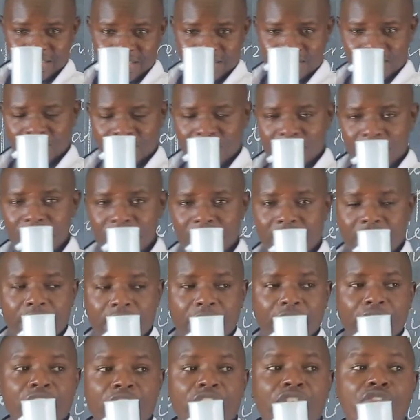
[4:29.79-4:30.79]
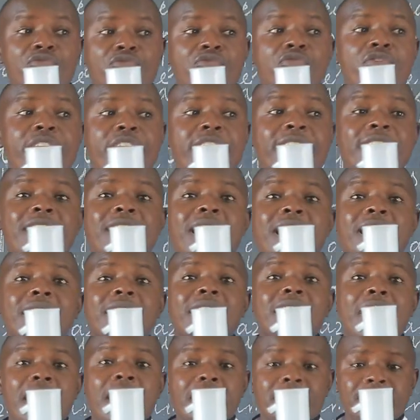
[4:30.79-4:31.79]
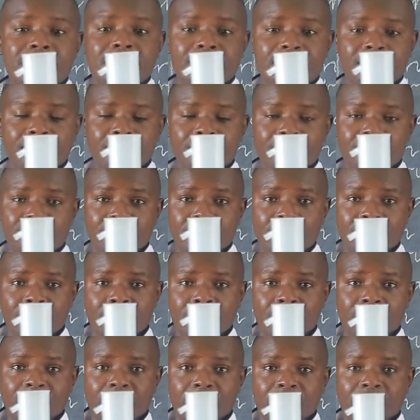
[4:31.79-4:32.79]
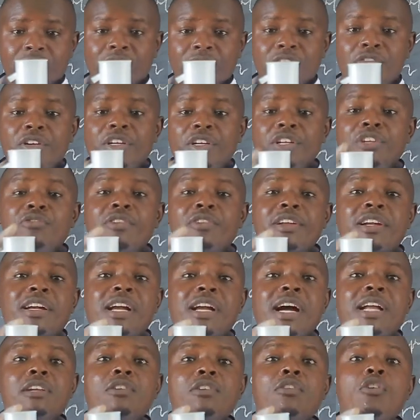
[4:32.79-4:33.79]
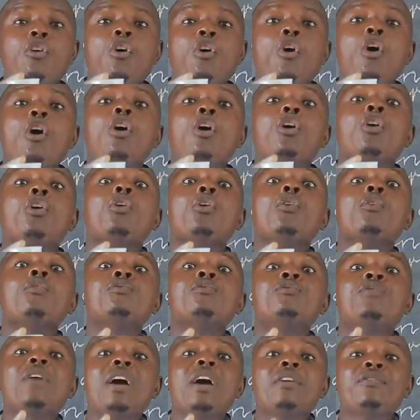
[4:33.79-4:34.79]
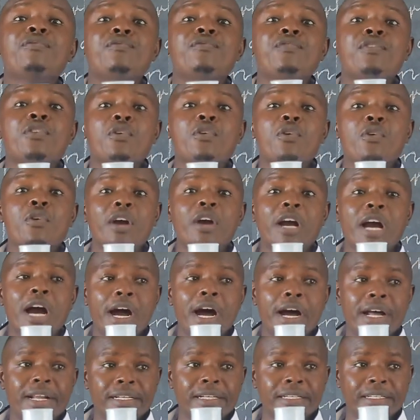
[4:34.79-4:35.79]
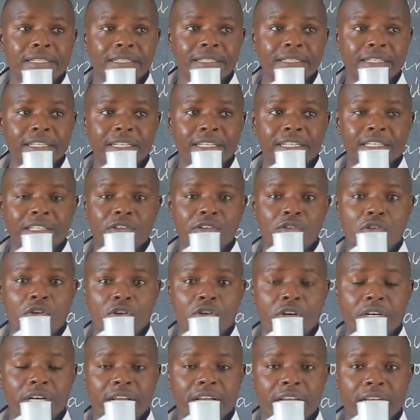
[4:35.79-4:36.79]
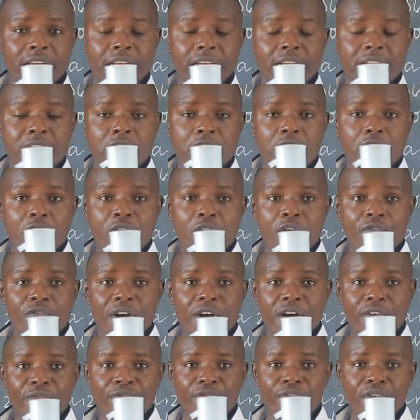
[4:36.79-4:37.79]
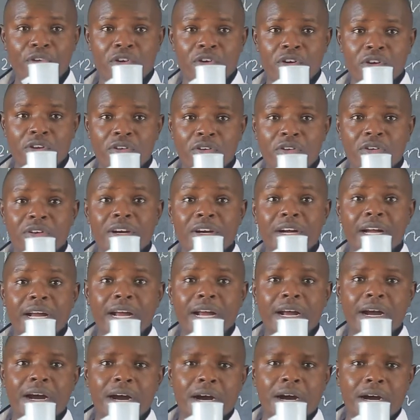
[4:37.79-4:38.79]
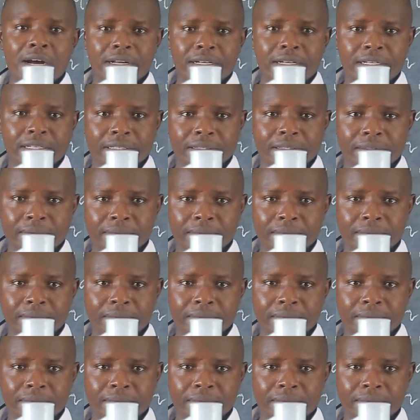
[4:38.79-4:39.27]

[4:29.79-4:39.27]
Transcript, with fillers: It is called Eureka can. It is called Eureka can or overflow can. It is called overflow can.